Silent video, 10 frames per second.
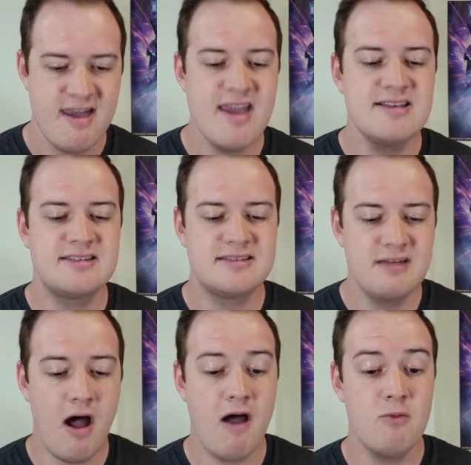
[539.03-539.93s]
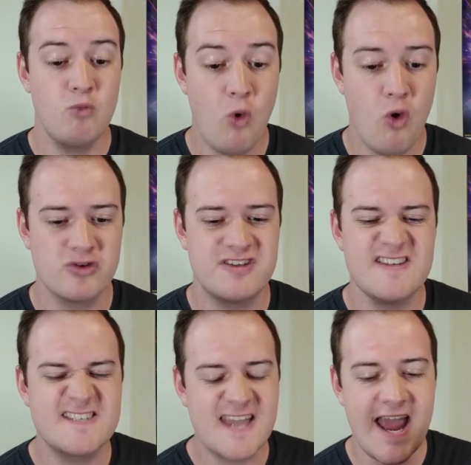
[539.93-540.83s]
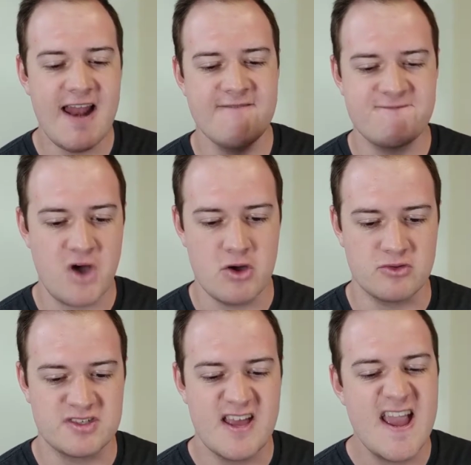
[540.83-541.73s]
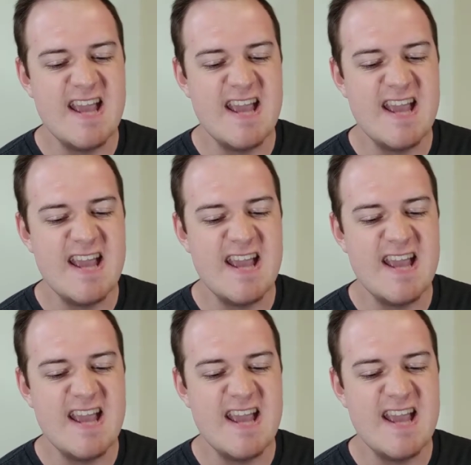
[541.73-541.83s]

He's starting wars, he's killing folks,